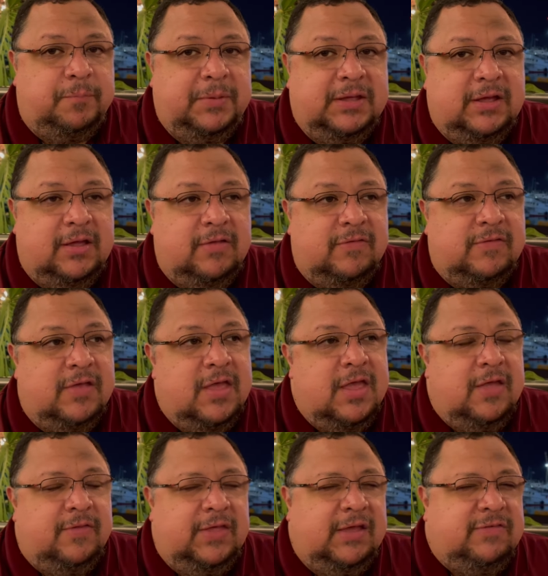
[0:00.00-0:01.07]
because
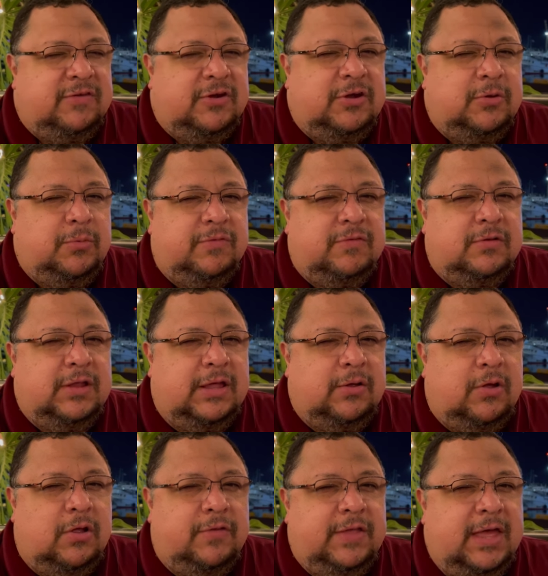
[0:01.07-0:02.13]
the exterior was like
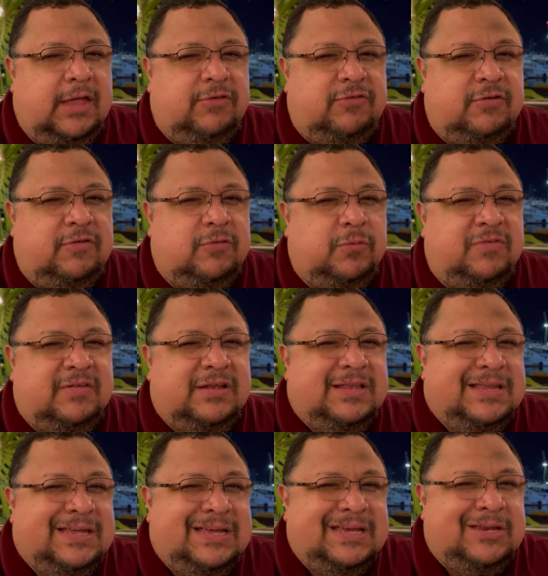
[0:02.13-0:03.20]
on the edges, it was a
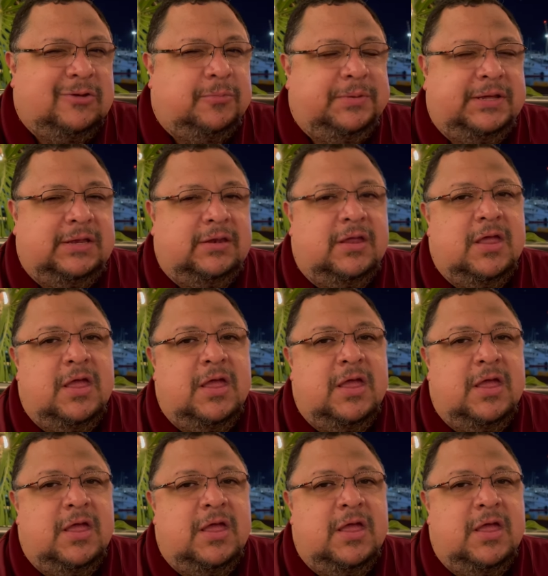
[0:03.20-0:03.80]
little bit